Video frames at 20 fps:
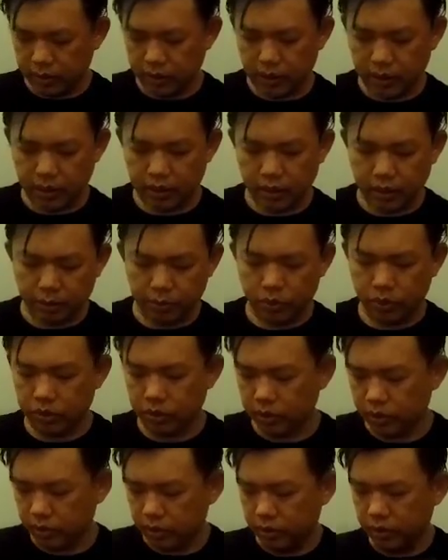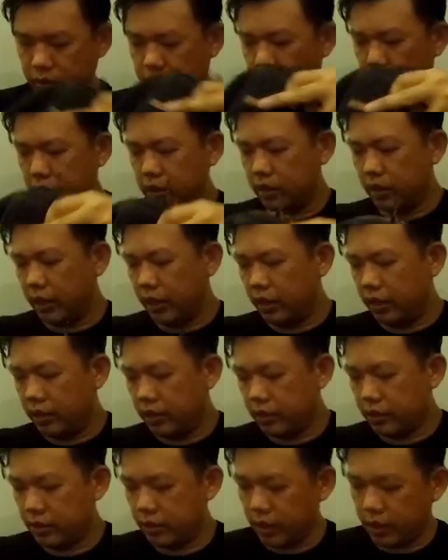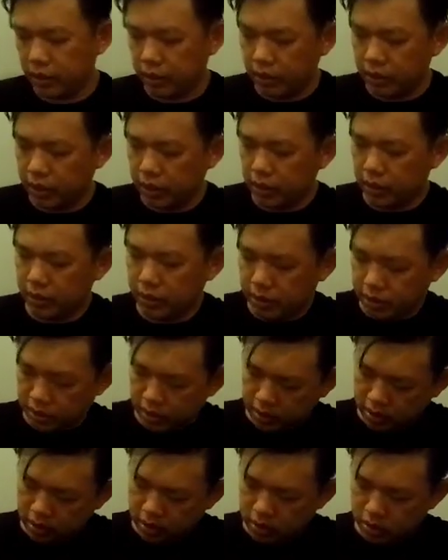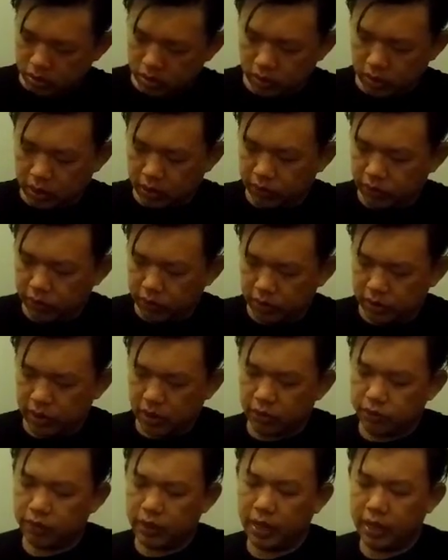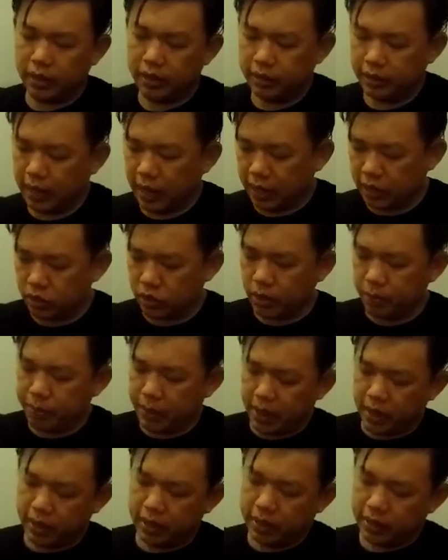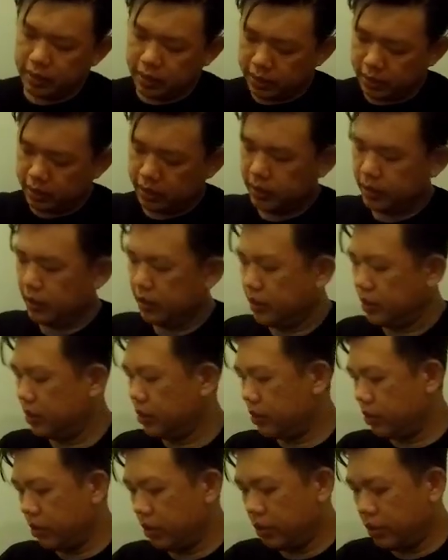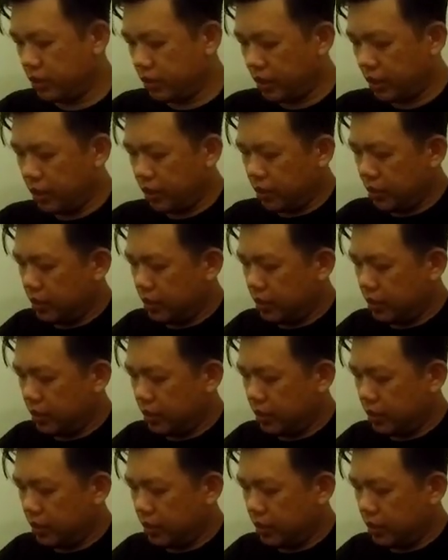Yeah, put these layers underneath. So give yourself like extra pad to the side.